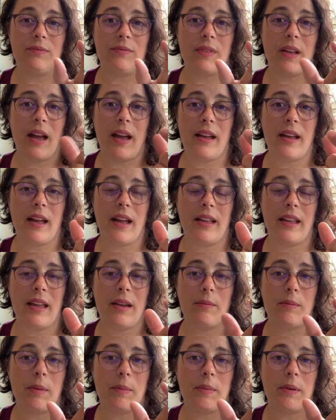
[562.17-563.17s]
I can't
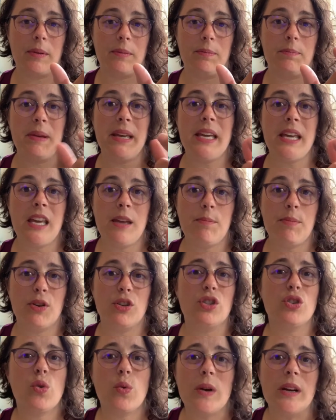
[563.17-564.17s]
remember,
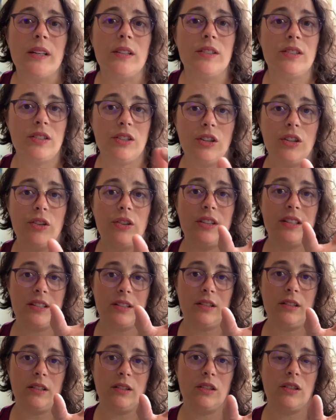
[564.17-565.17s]
beekeeper's quilts, these
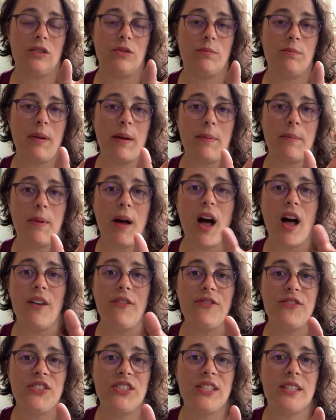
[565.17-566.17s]
little
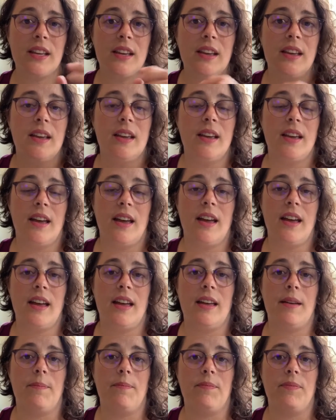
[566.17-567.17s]
puffs,
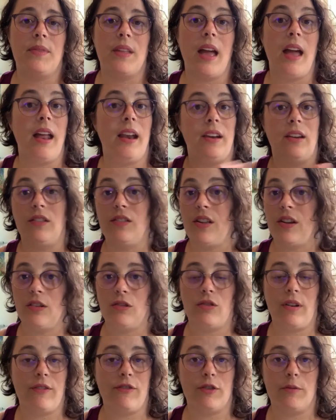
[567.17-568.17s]
and they're
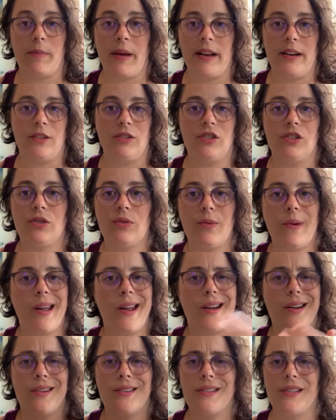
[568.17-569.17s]
great for mitered
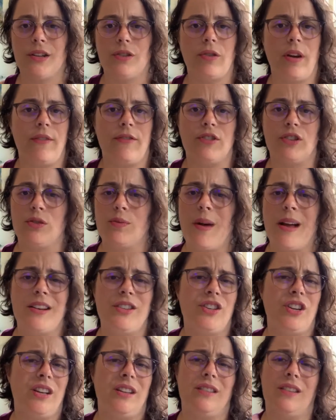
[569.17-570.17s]
squares. They're great for
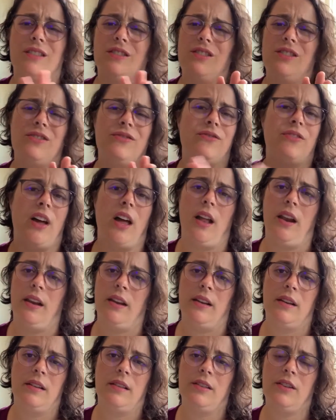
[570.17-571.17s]
swatching. They're just fun.
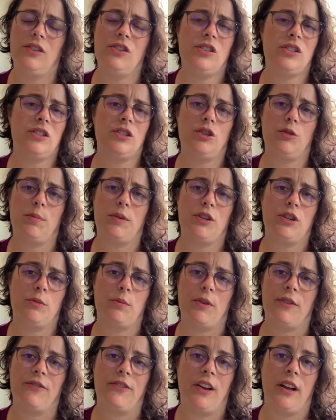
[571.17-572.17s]
They're just super
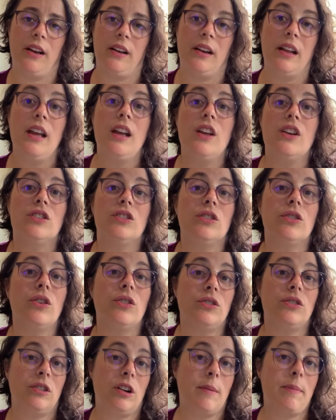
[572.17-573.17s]
duper fun. So
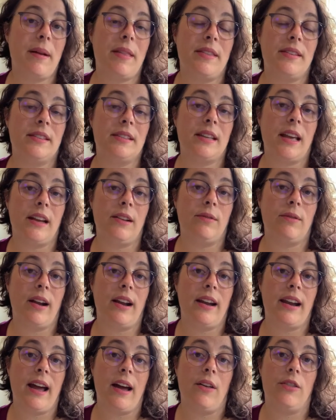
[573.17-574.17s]
those are up on the site right
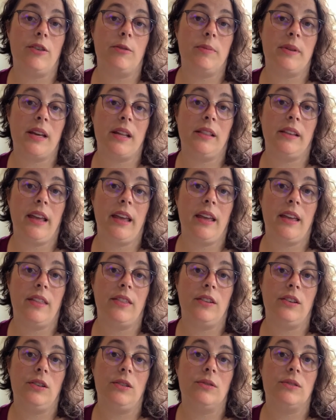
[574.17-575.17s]
now. There'll be a link in the
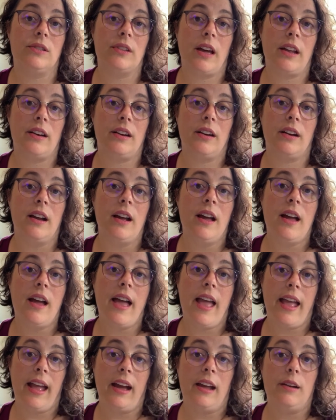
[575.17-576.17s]
newsletter
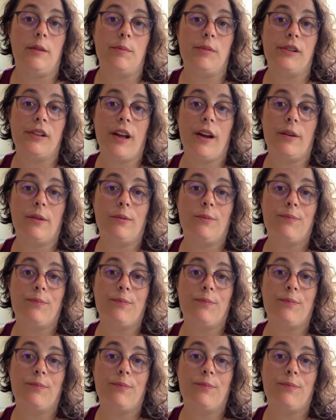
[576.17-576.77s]
and below.